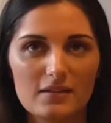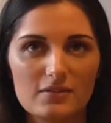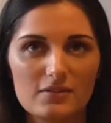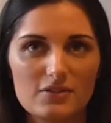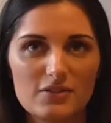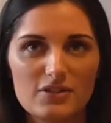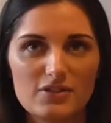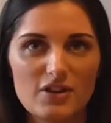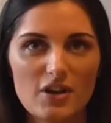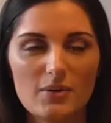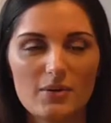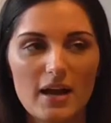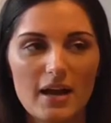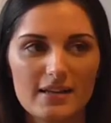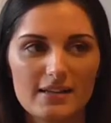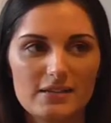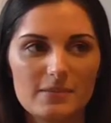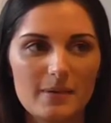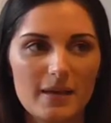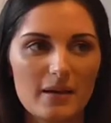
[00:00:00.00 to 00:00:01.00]
it's just so
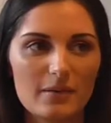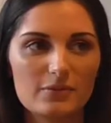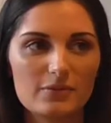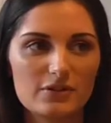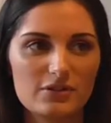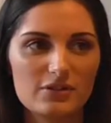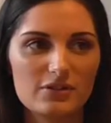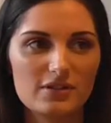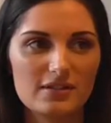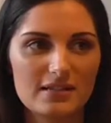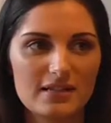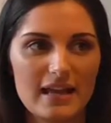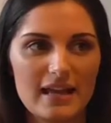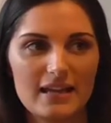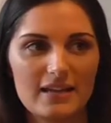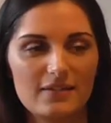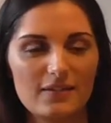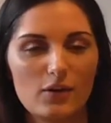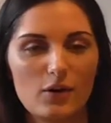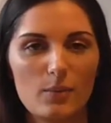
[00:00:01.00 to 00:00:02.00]
nice to be able to just
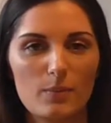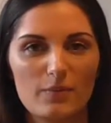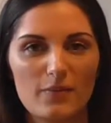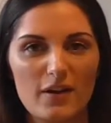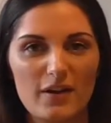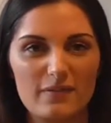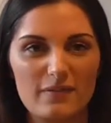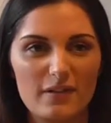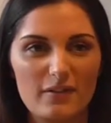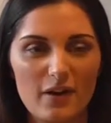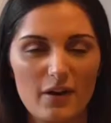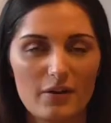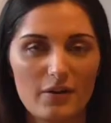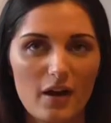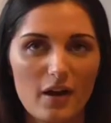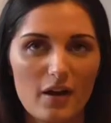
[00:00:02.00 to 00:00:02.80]
stay in the comfort of your own